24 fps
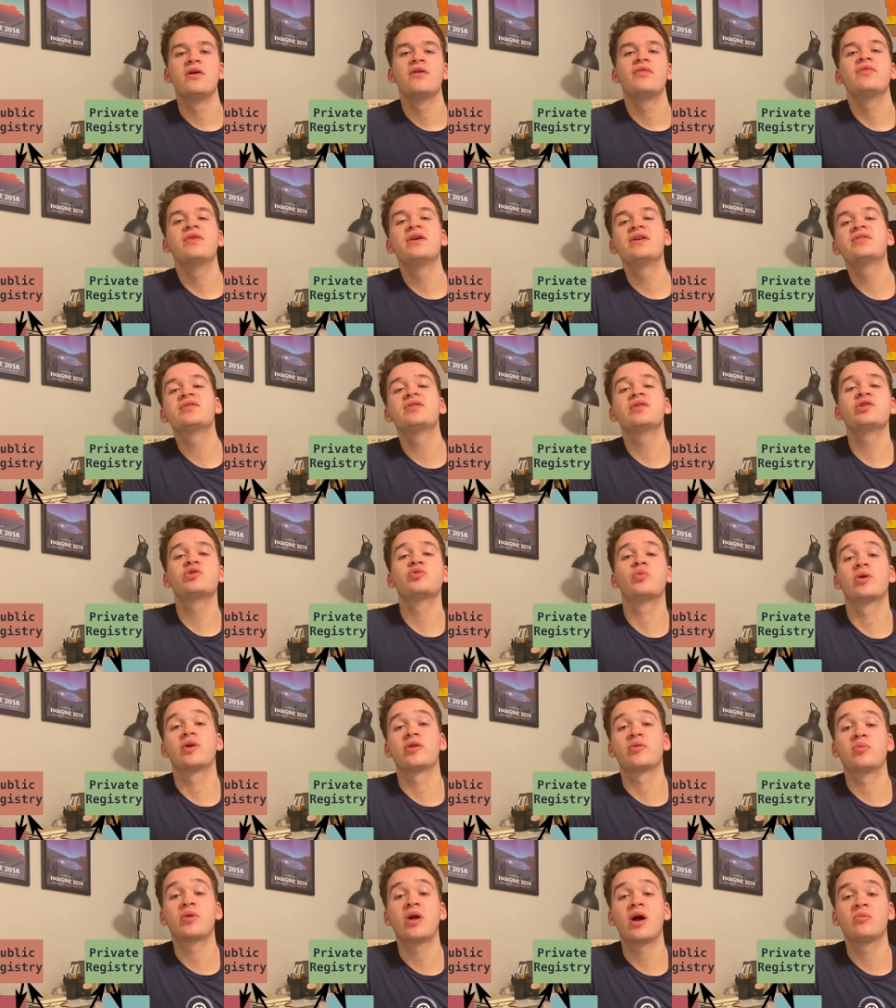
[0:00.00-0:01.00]
This is where
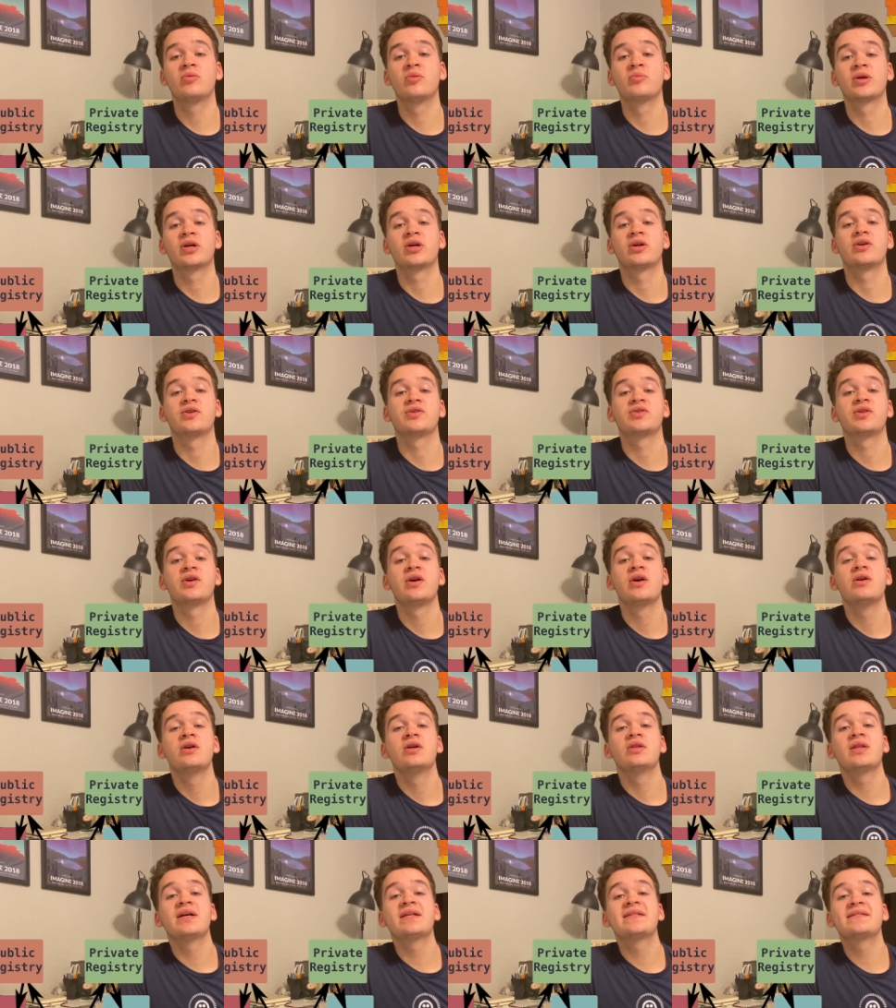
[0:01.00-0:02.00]
the problem occurs.
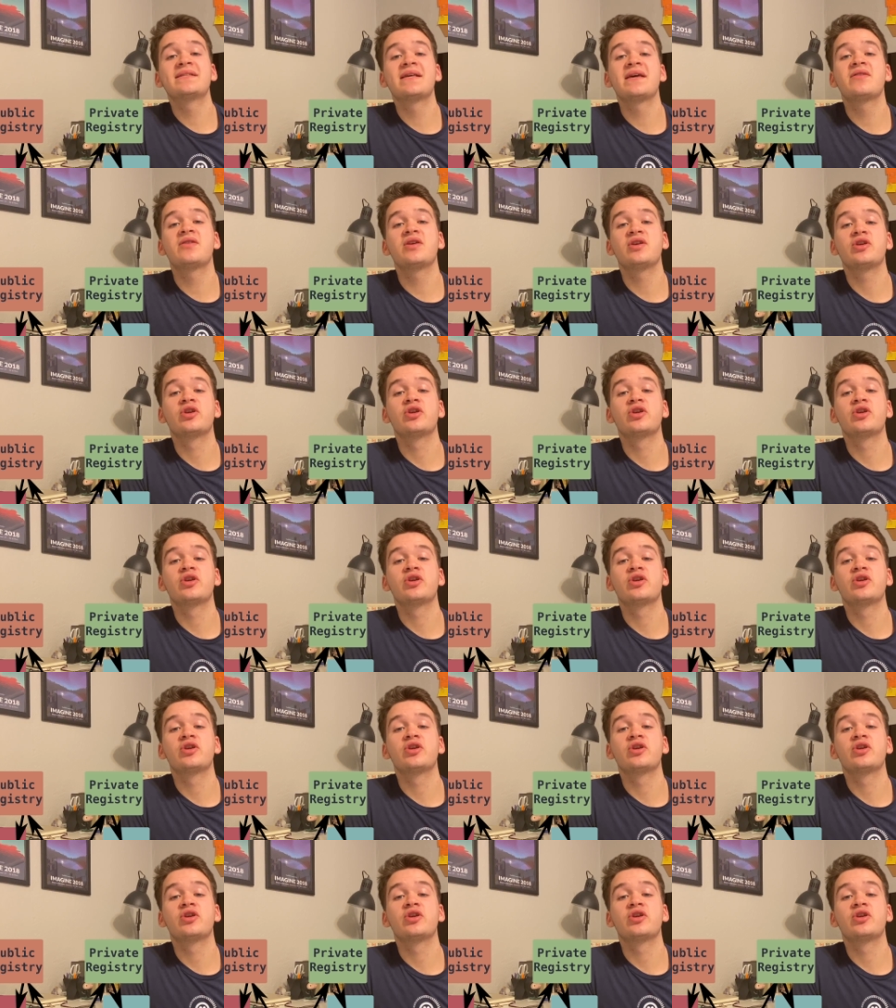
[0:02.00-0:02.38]
Let's say that